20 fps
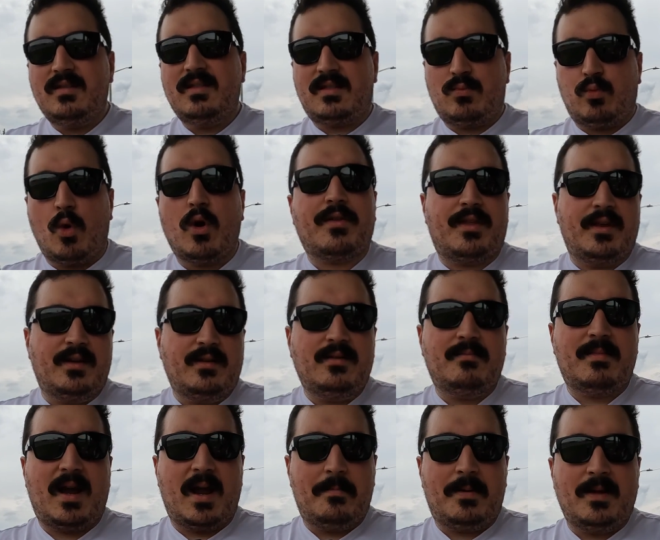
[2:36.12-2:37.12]
worth it, in
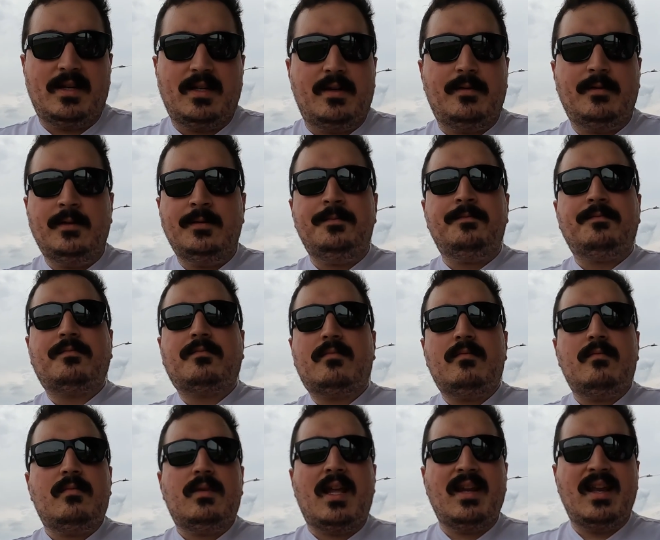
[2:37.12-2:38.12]
my opinion.
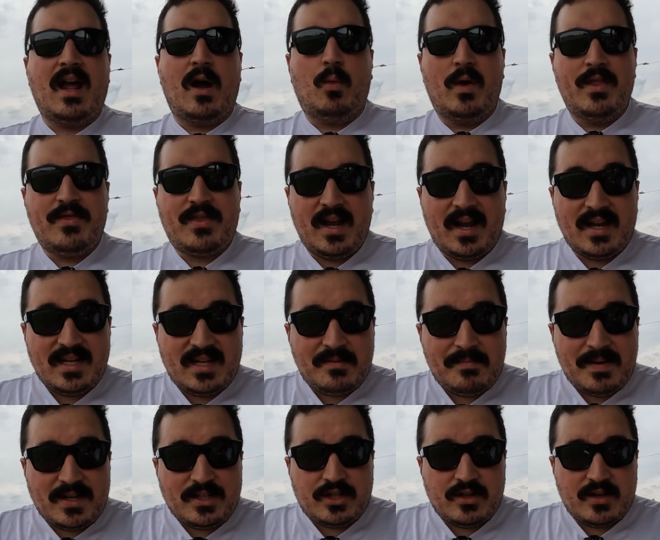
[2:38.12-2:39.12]
Now, one thing I did
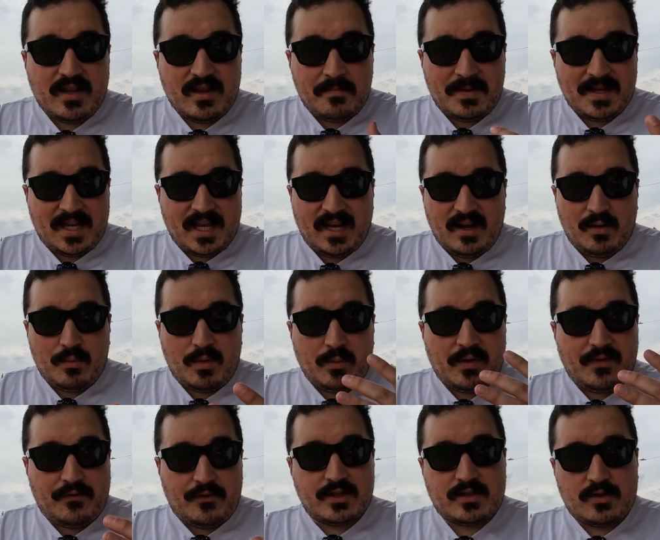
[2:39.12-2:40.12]
mention in the beginning when
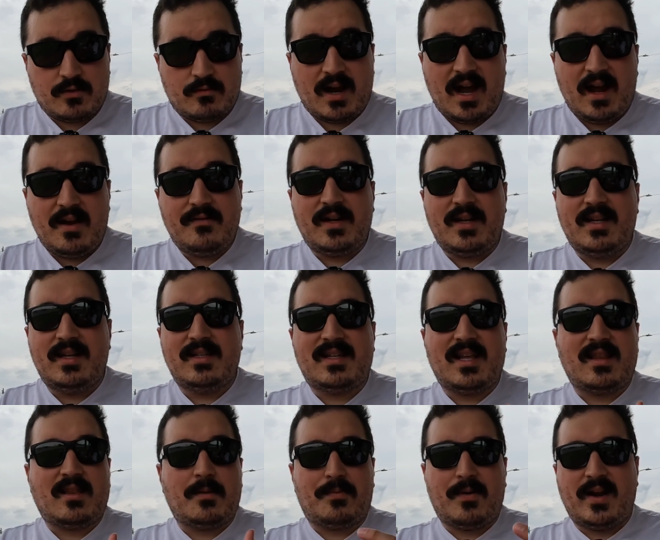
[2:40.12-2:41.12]
we first arrived is
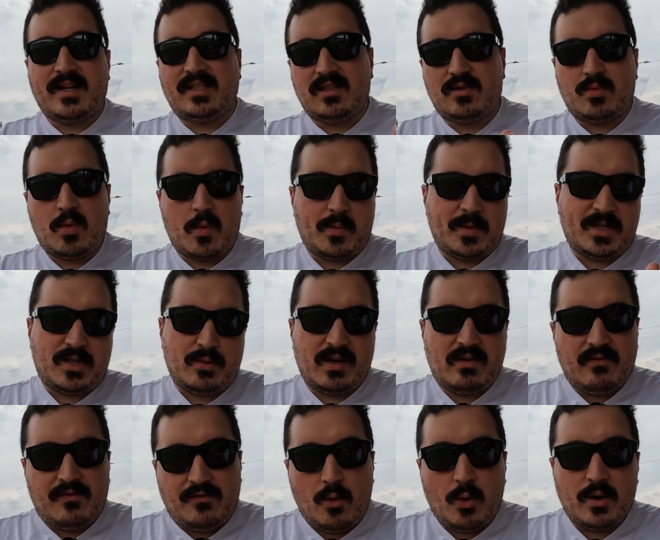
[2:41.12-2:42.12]
that the prices were
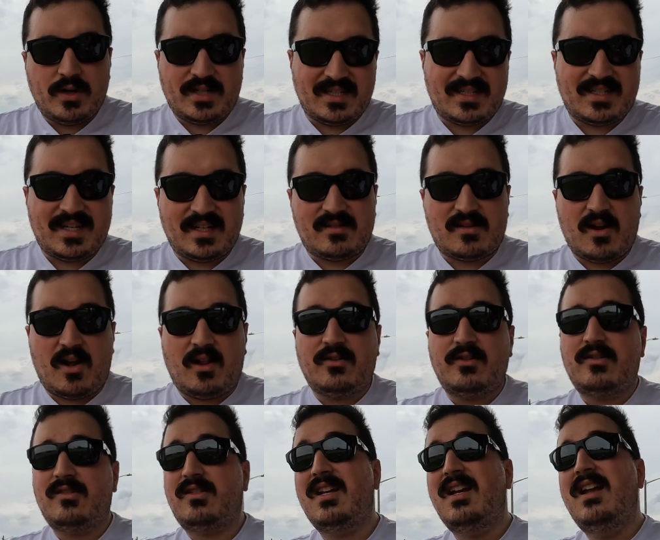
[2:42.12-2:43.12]
between $4 to
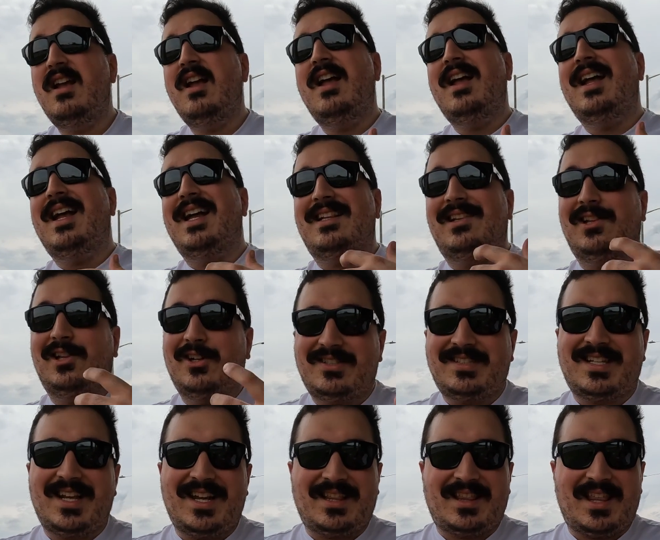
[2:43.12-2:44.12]
$6. It
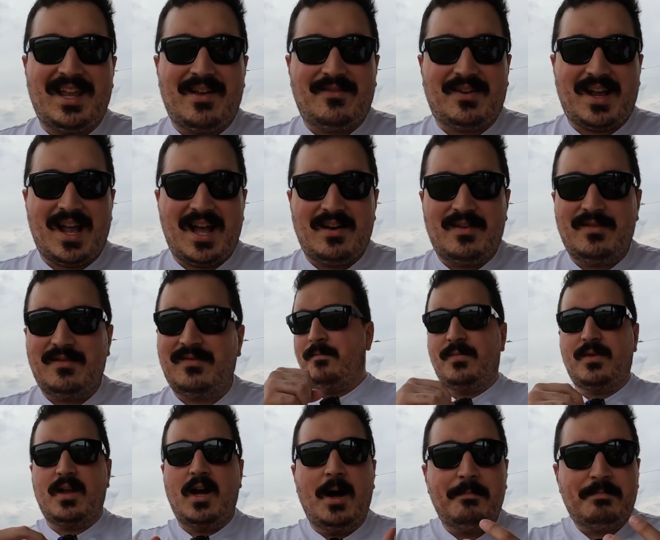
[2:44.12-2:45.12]
looks like they've kind of
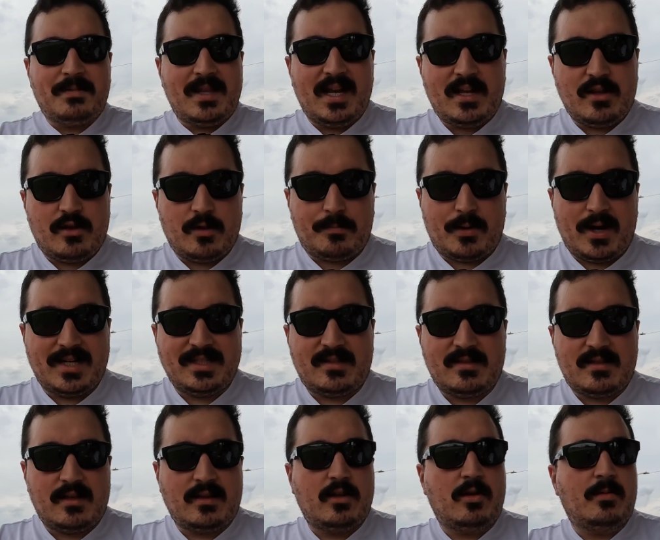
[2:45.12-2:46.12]
updated their
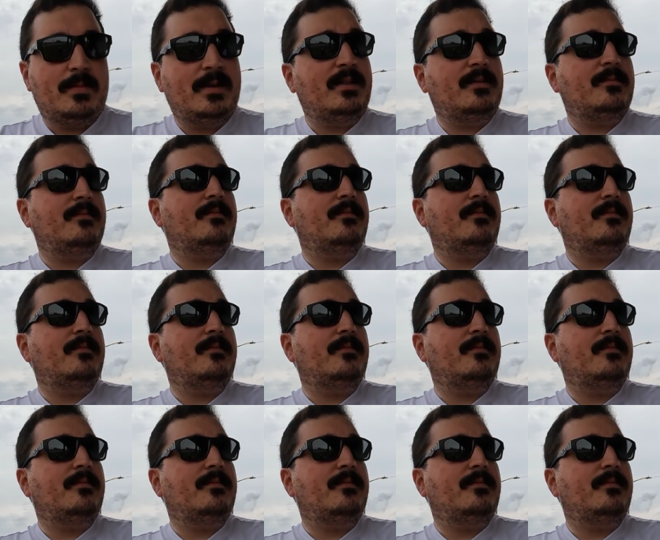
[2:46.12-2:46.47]
prices a little bit.